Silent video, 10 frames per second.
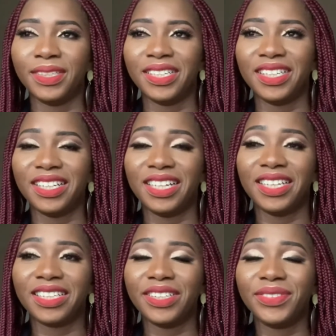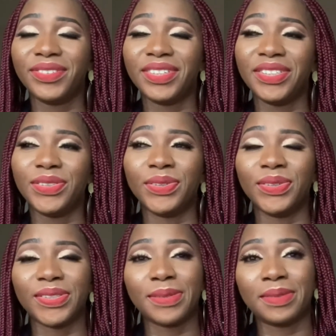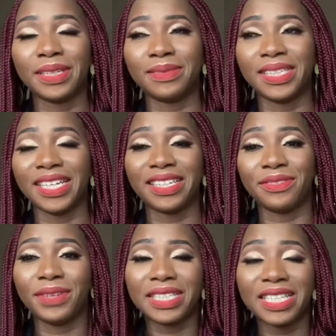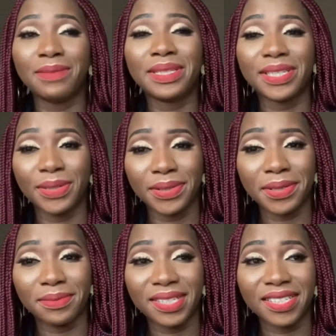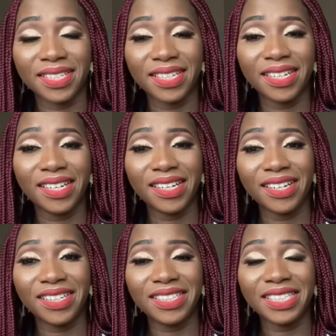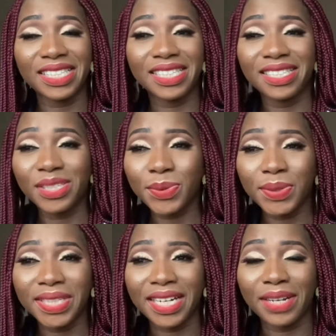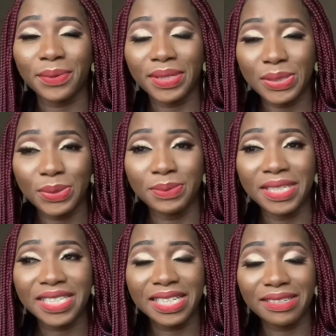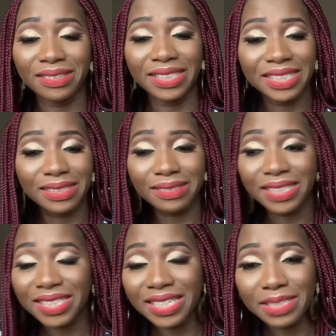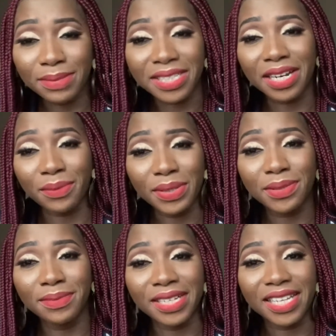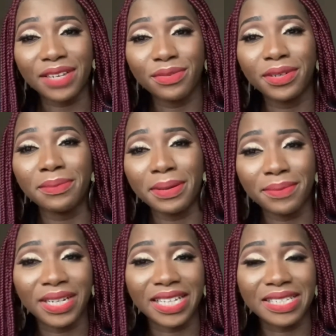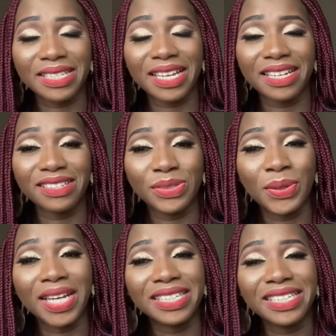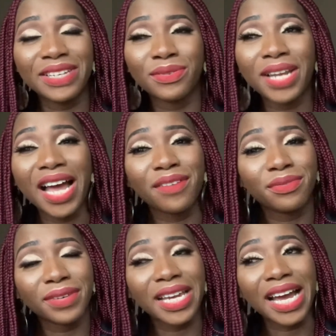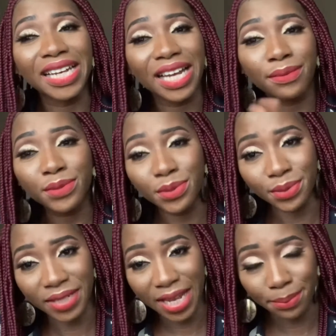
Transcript: Like even when you're sometimes like, in fact, let me tell you something. It is this one that I went to, this Christmas that I went to, that I even remember that you can even have an afternoon nap.